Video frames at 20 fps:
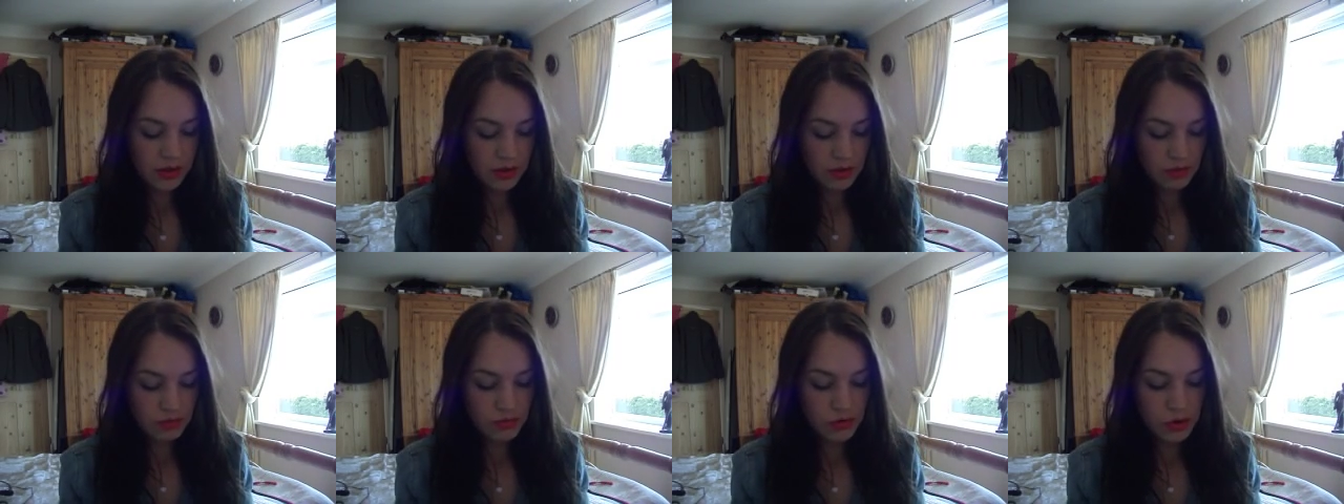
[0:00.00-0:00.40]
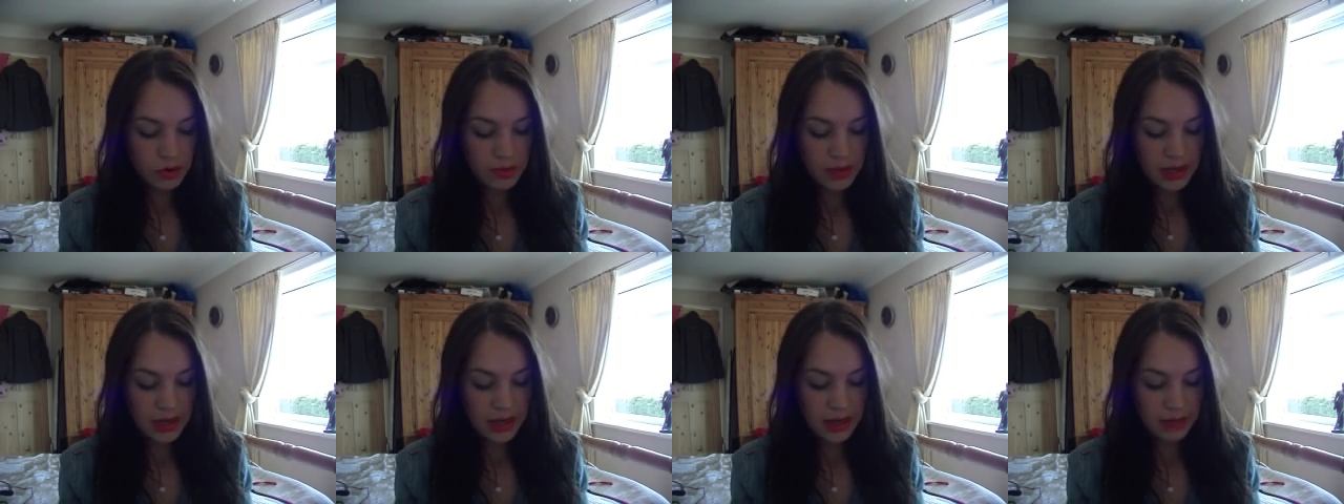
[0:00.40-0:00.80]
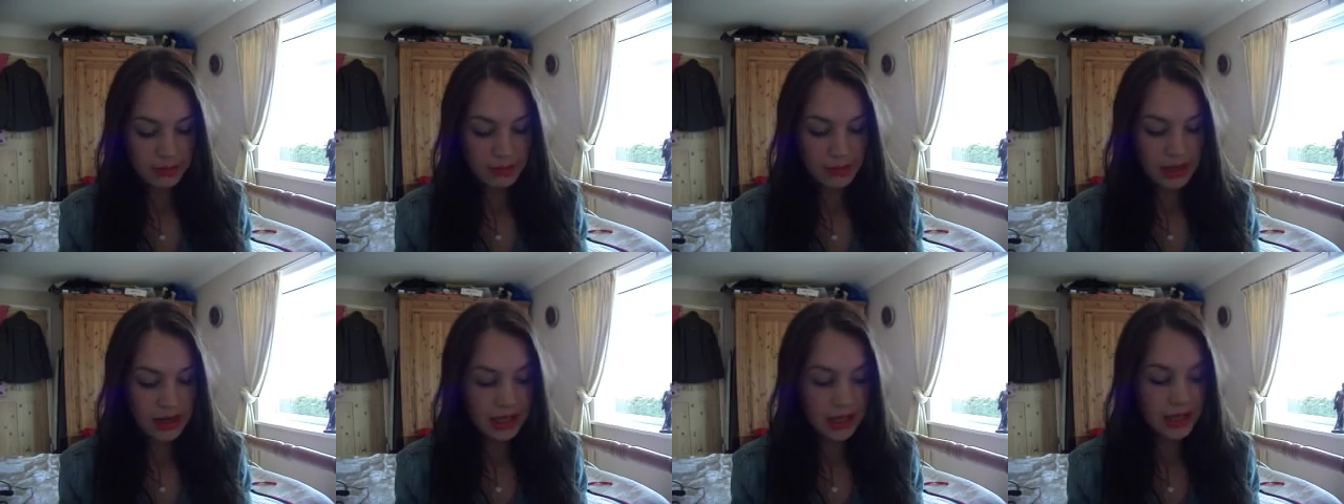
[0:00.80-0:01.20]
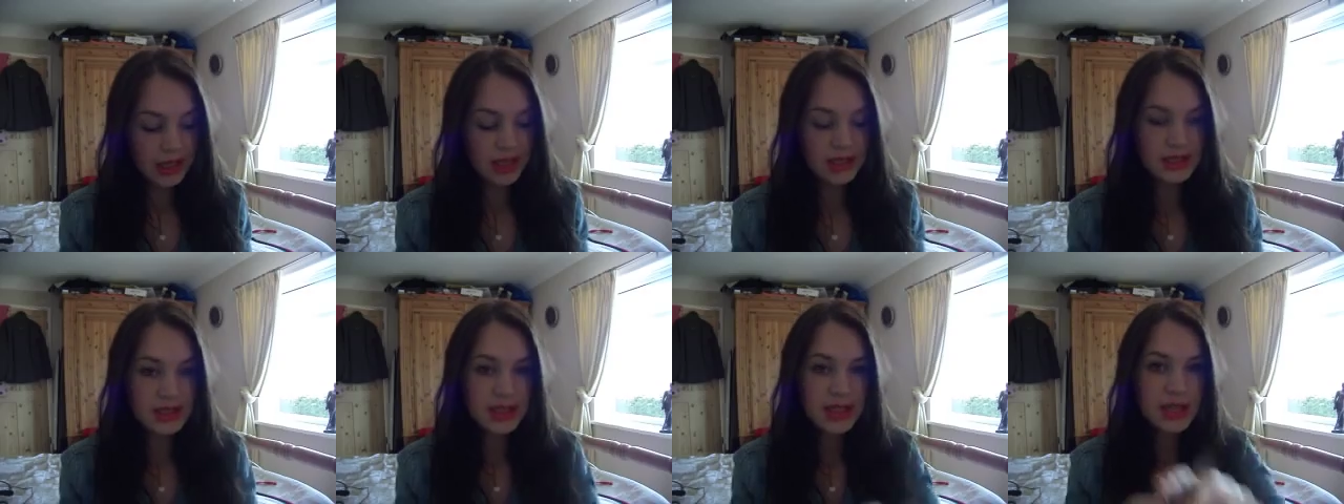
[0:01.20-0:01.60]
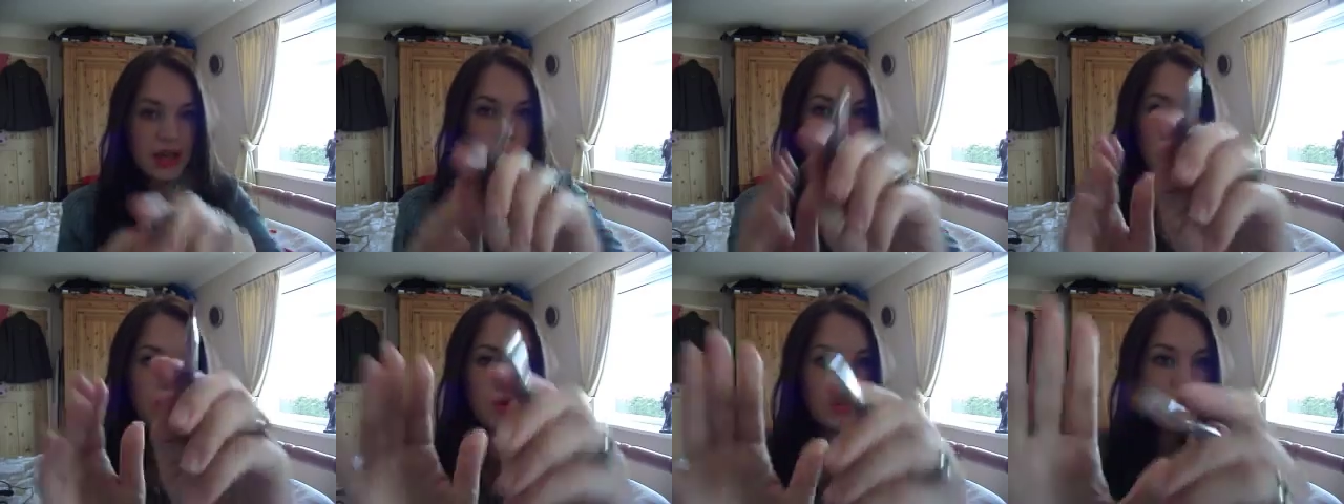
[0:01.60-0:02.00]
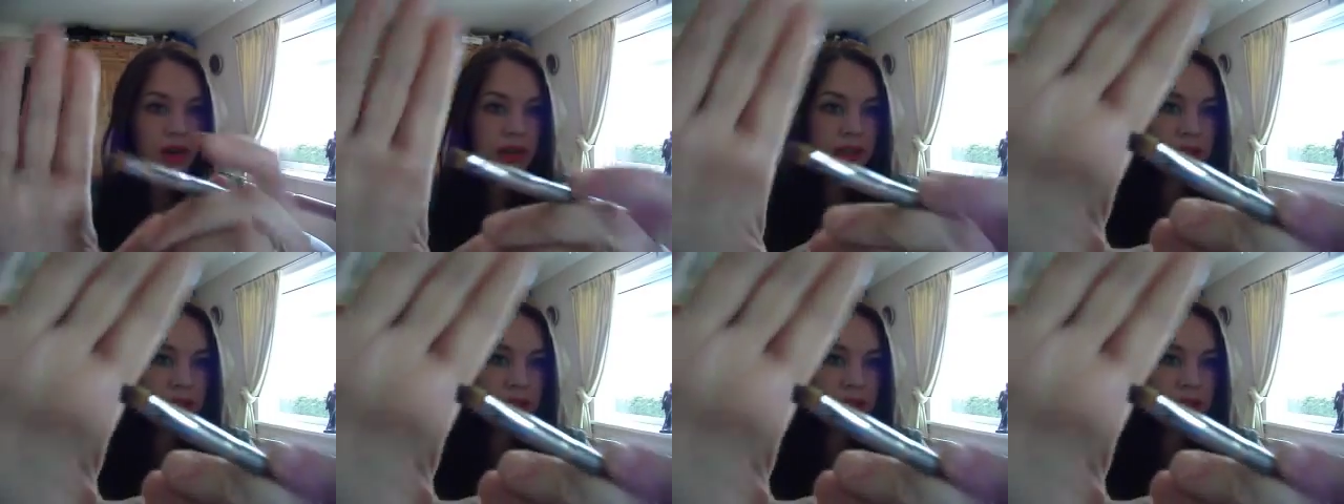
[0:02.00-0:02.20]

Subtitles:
Ruby&Miller, it's the eye one,